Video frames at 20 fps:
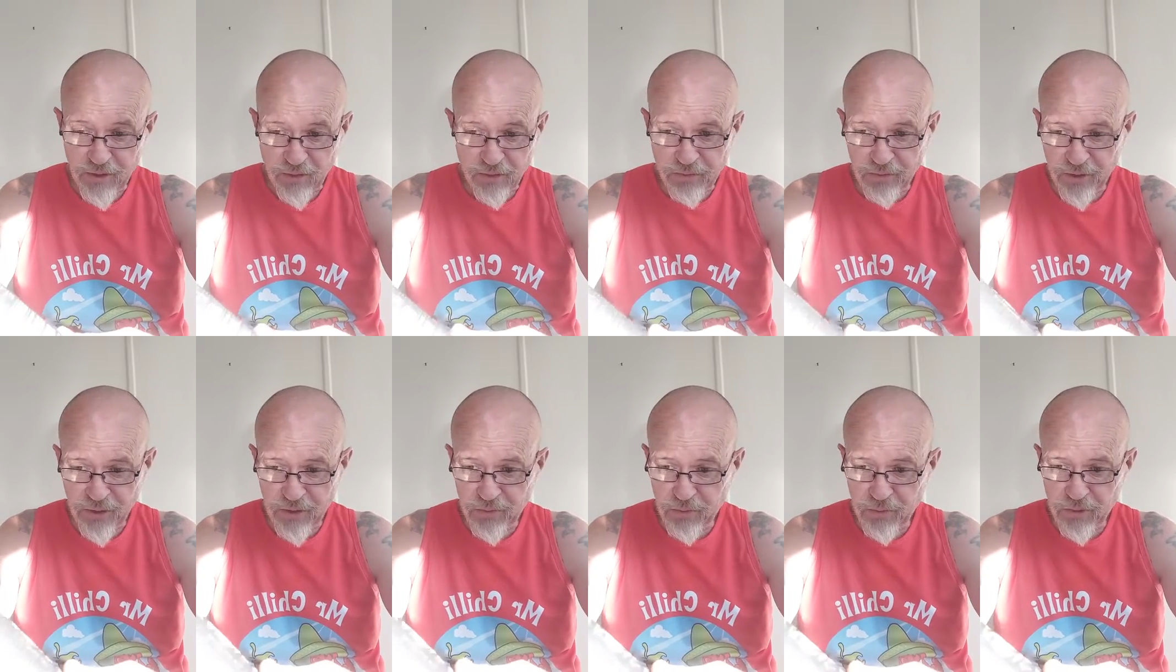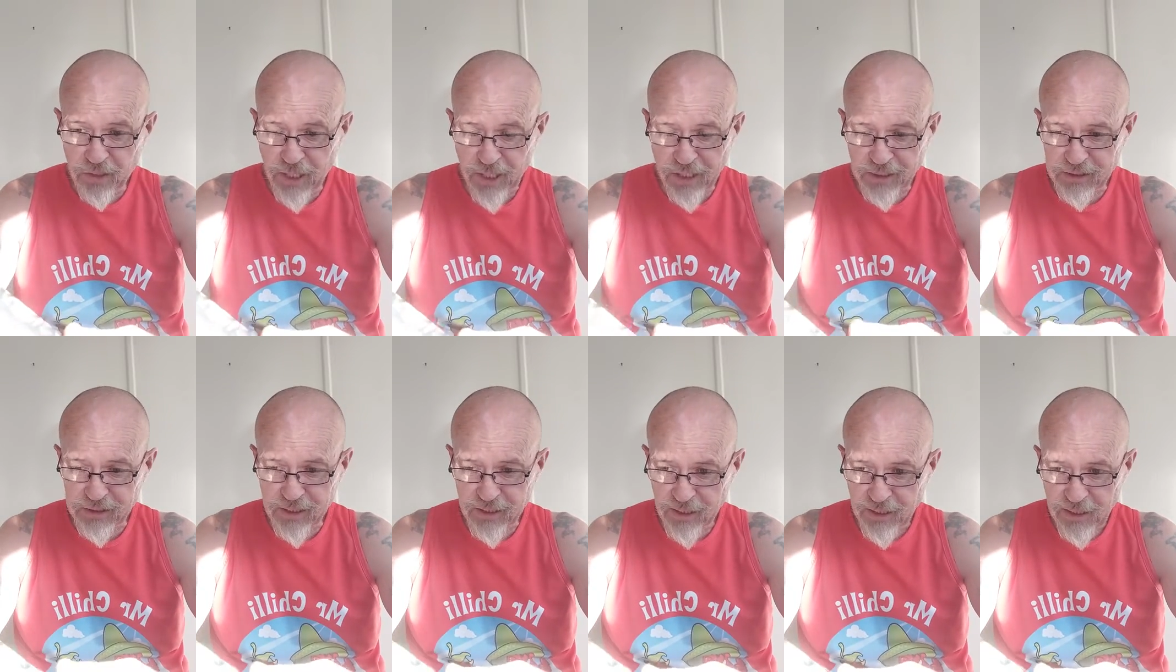I really would.
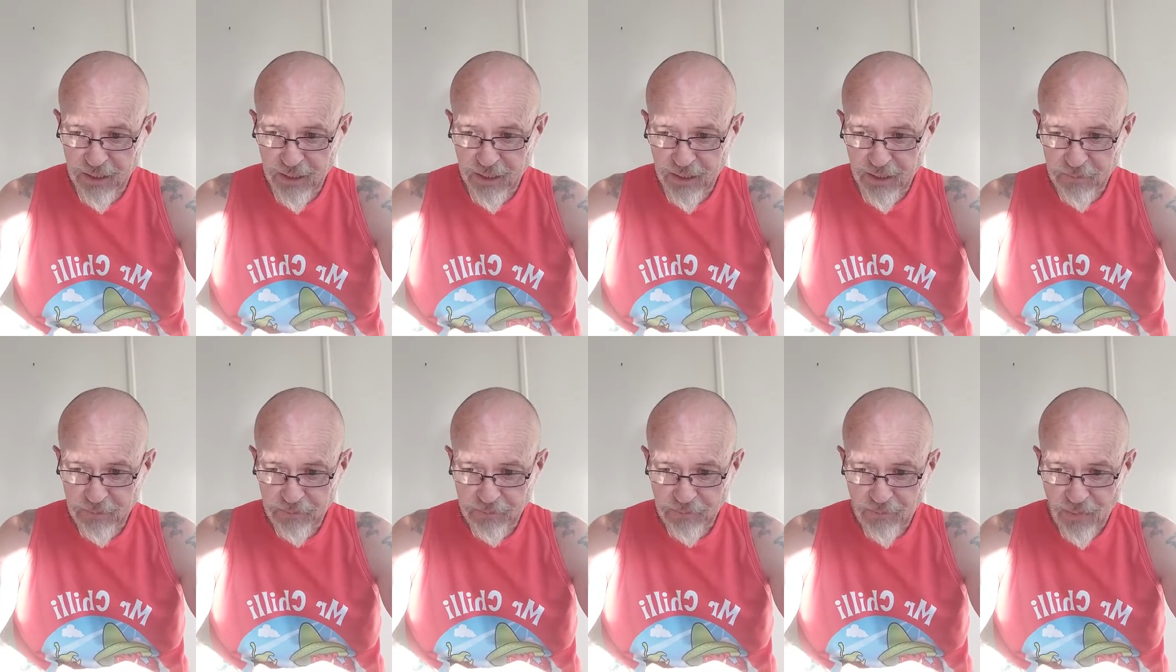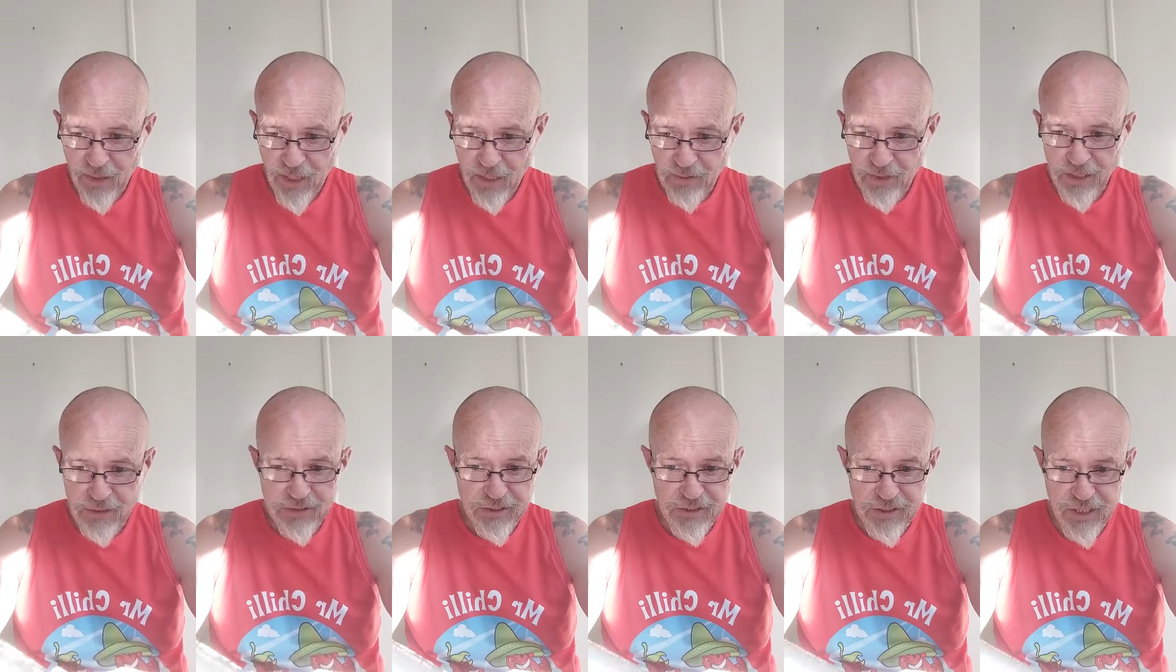That's
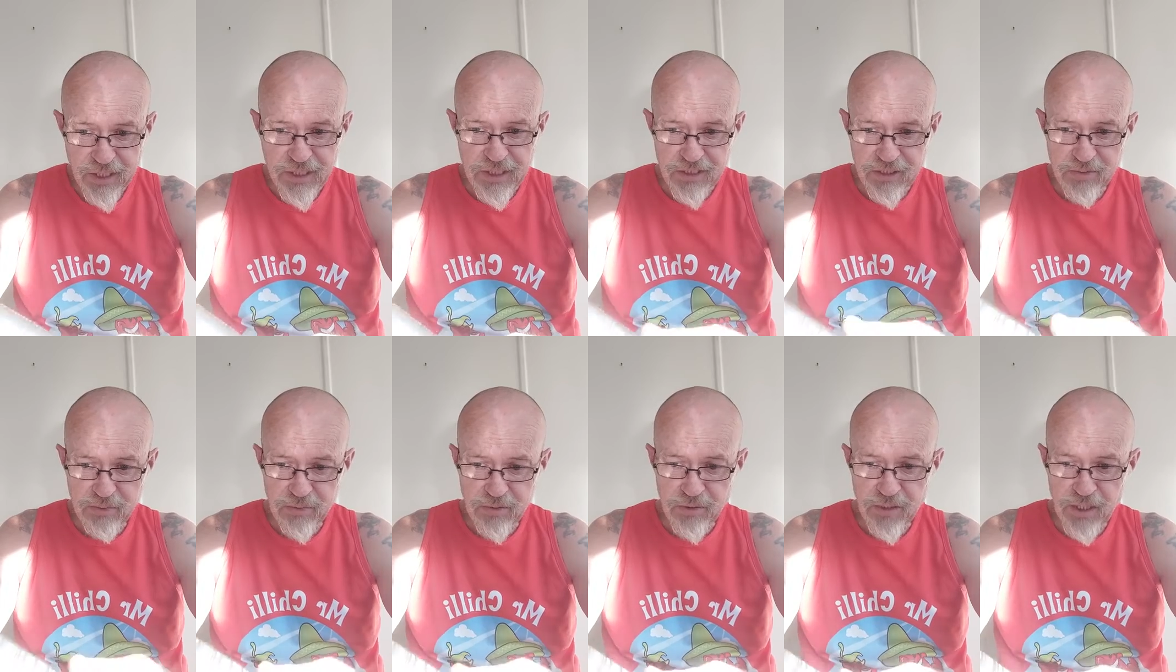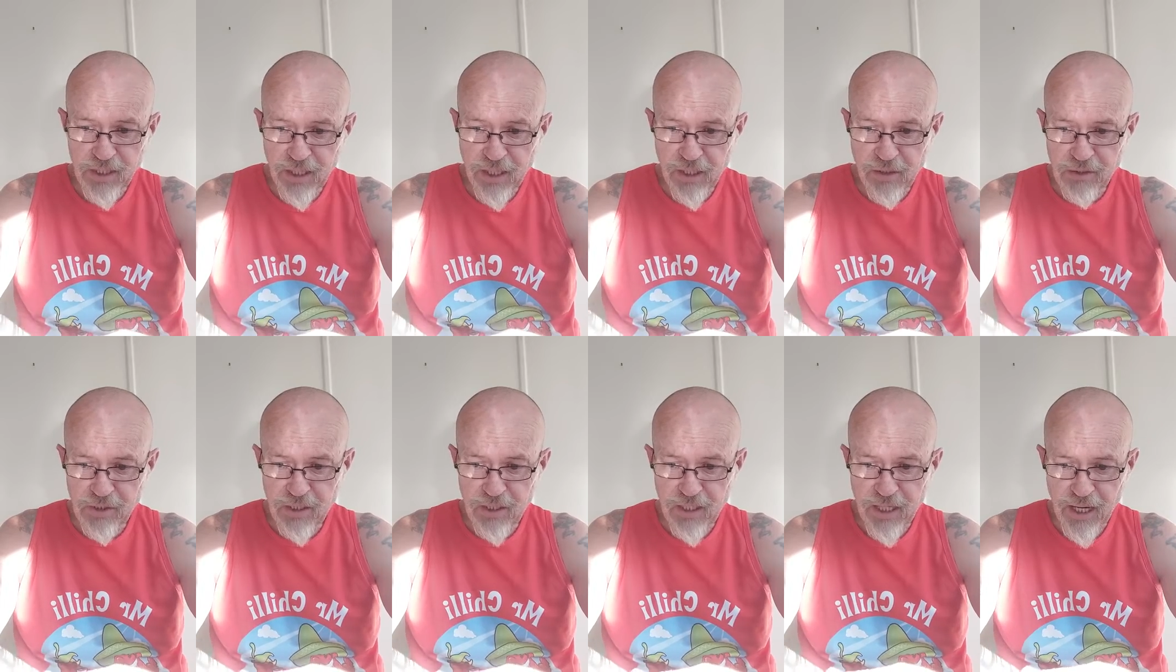a taste that would go
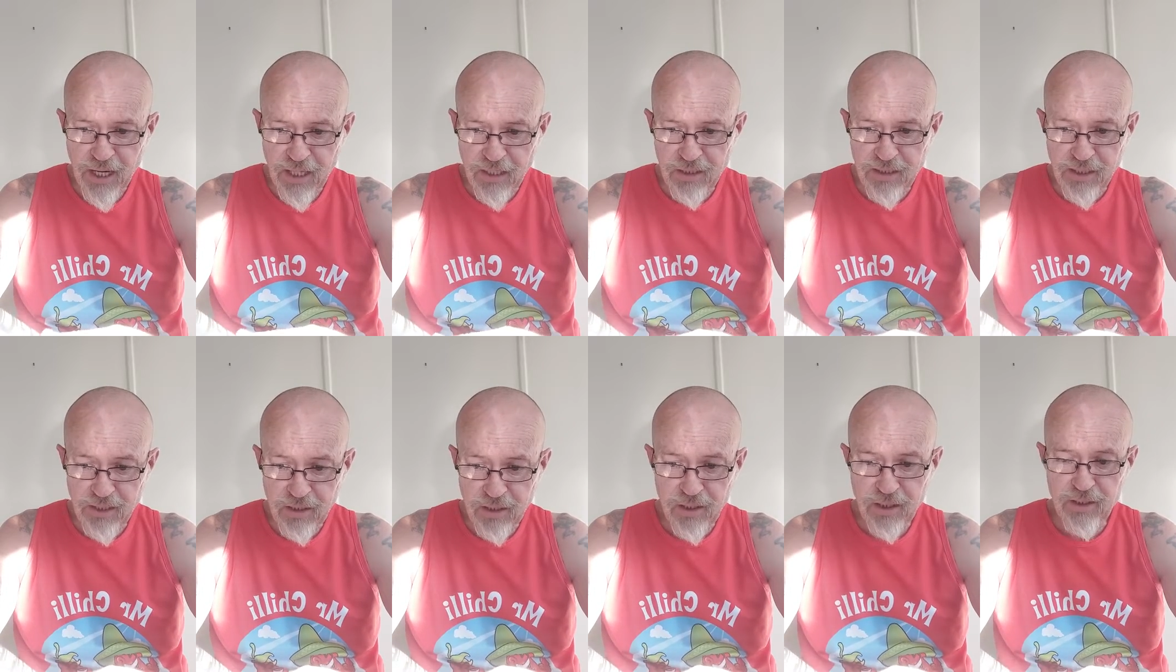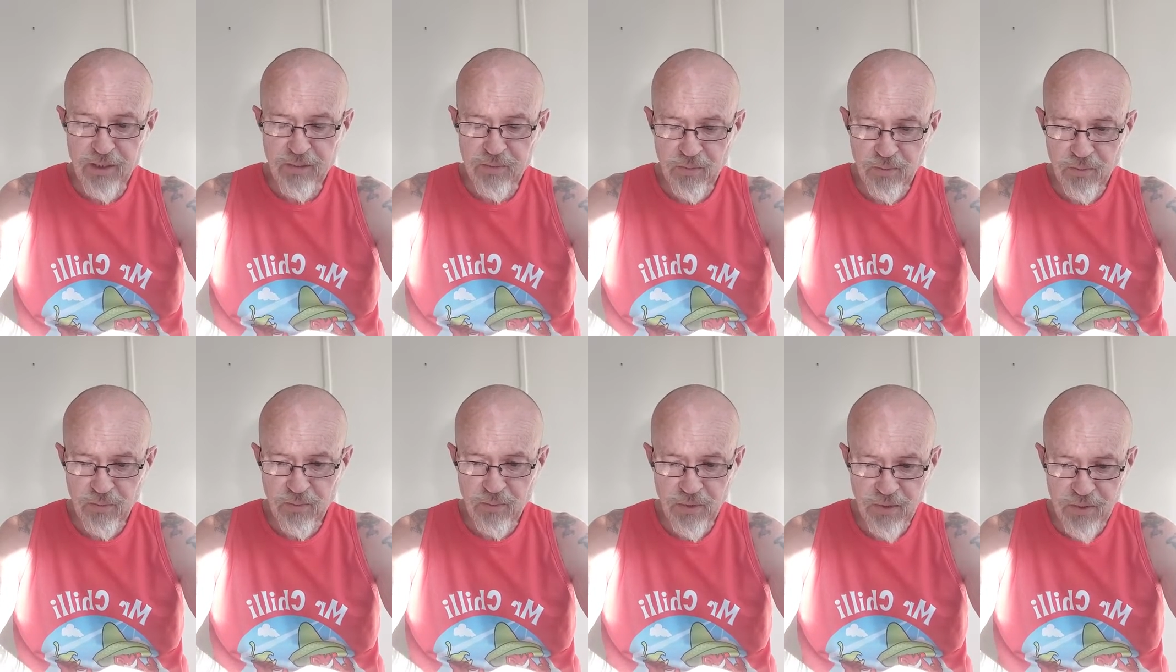near
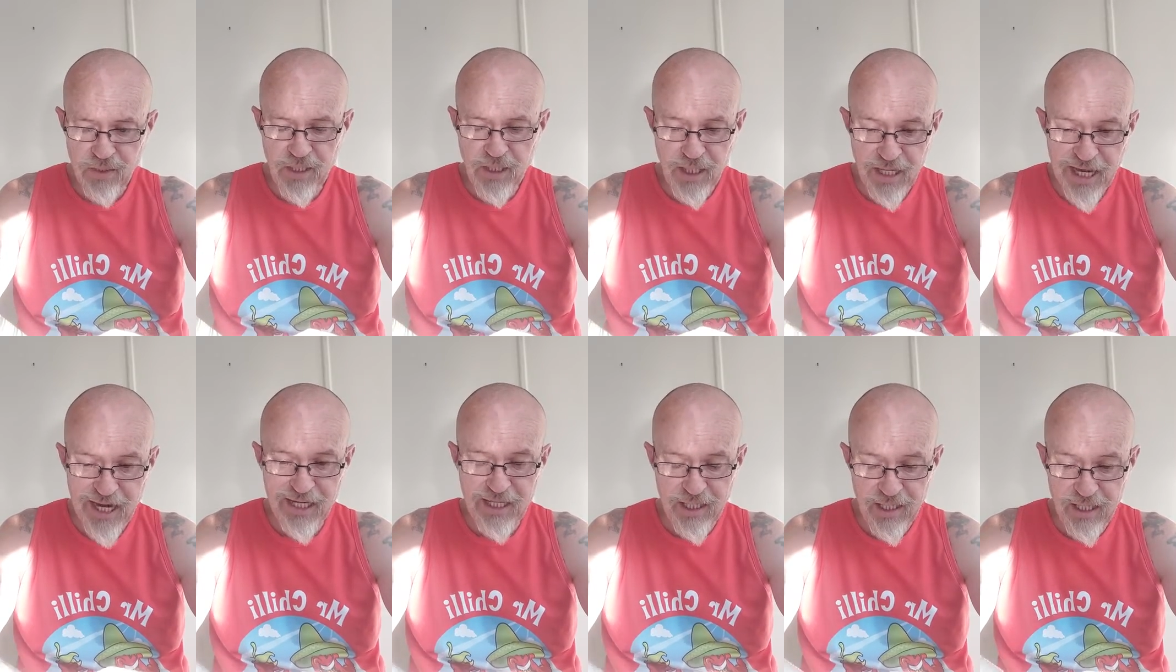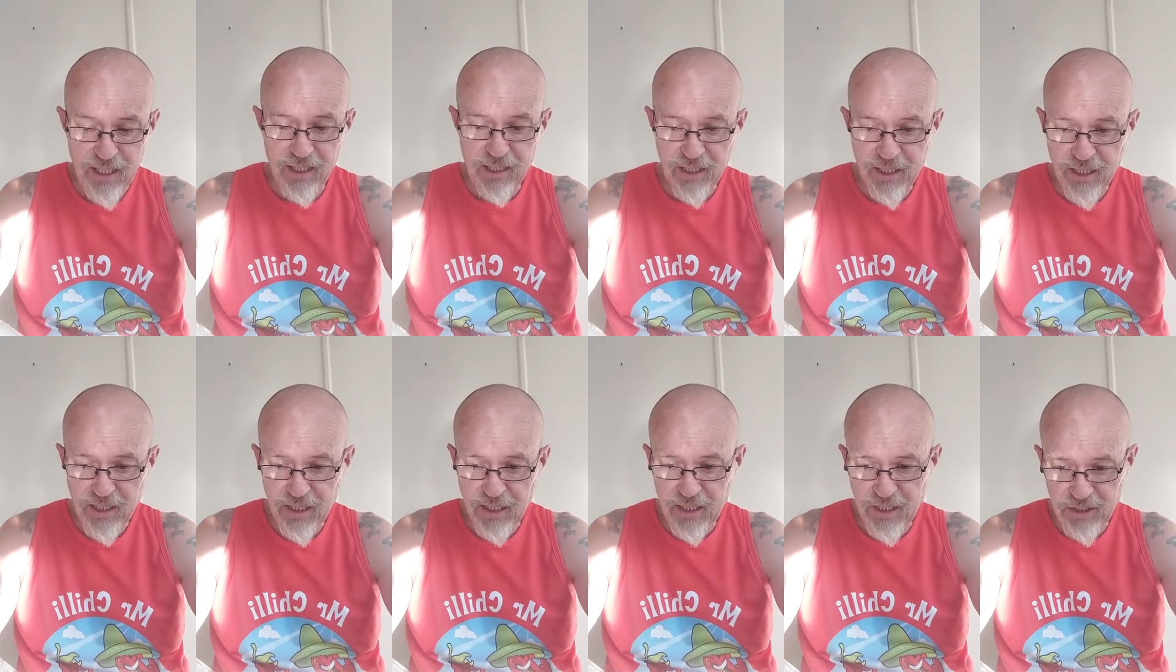anything.
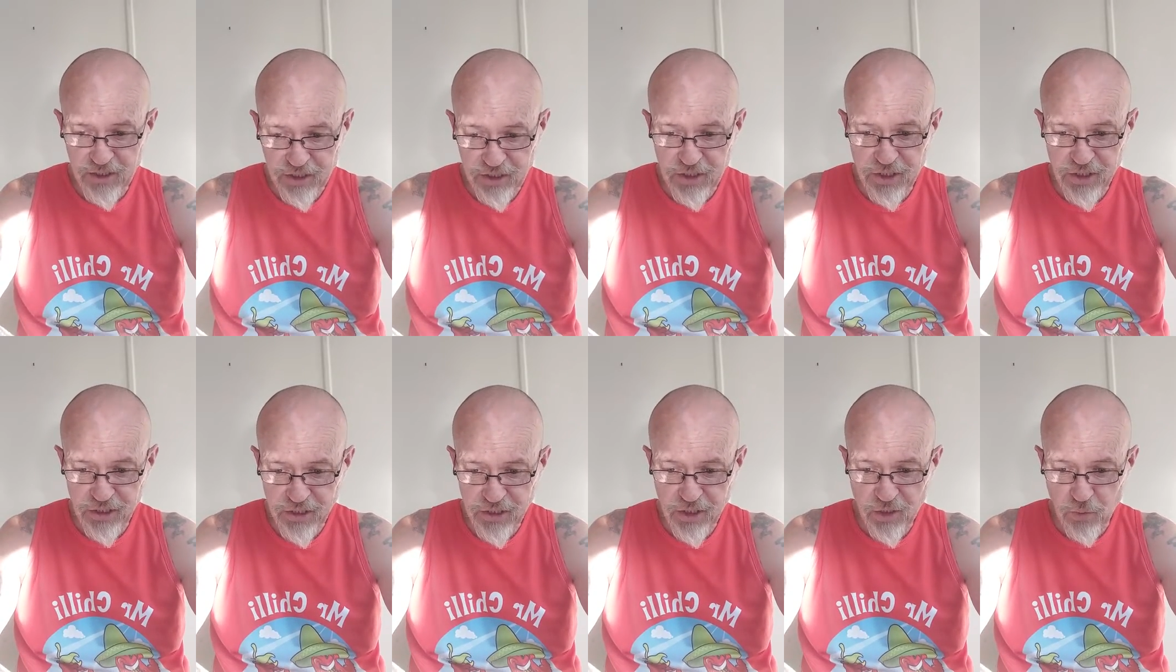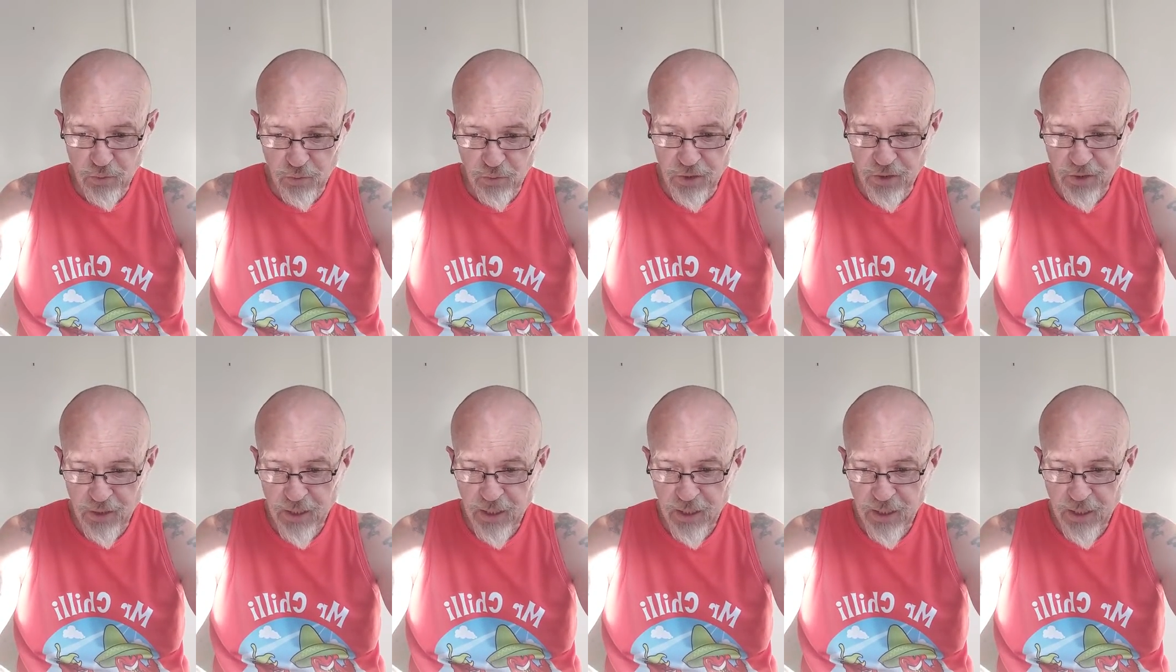It's just good.